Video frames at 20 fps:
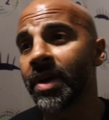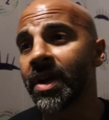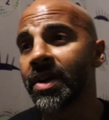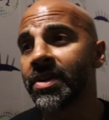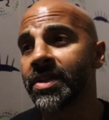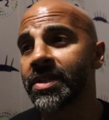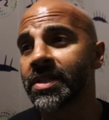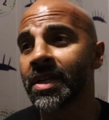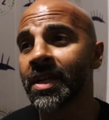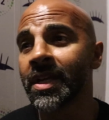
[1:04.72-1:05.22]

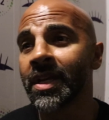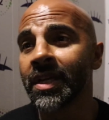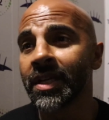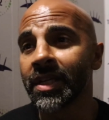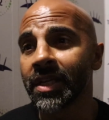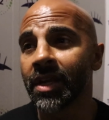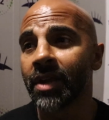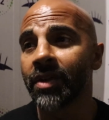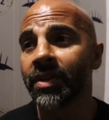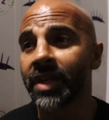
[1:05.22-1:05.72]
Whereas,
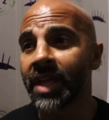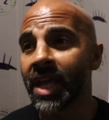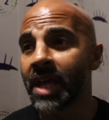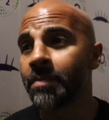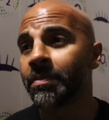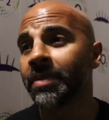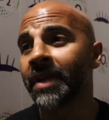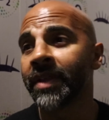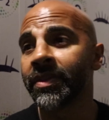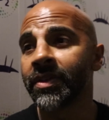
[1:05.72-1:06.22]
you know, the
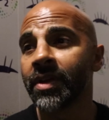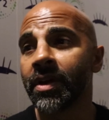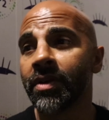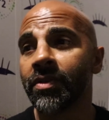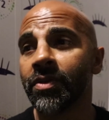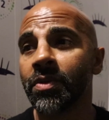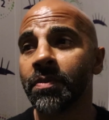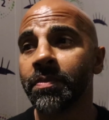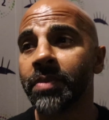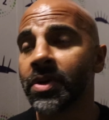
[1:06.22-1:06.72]
game plan that
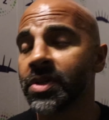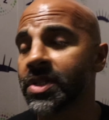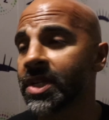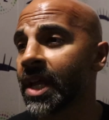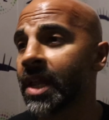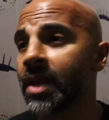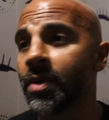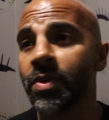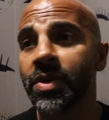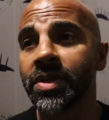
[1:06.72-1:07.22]
Arun put
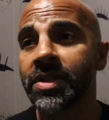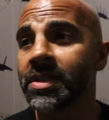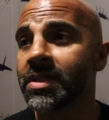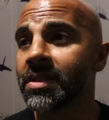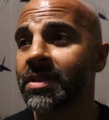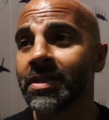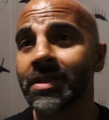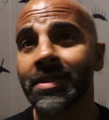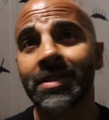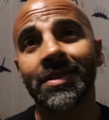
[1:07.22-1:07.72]
together was
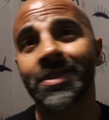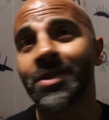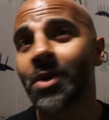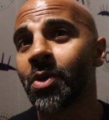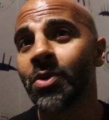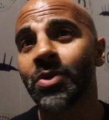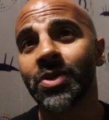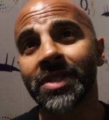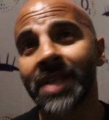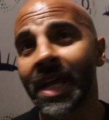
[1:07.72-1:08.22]

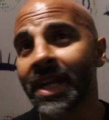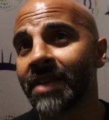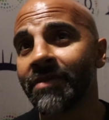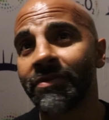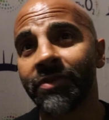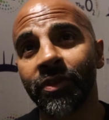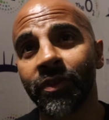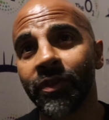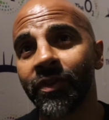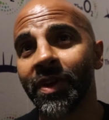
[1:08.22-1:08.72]
don't stand in
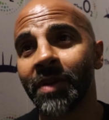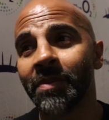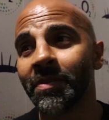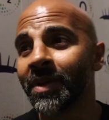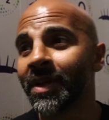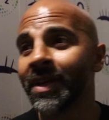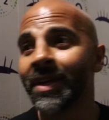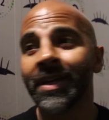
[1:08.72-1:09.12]
front of him,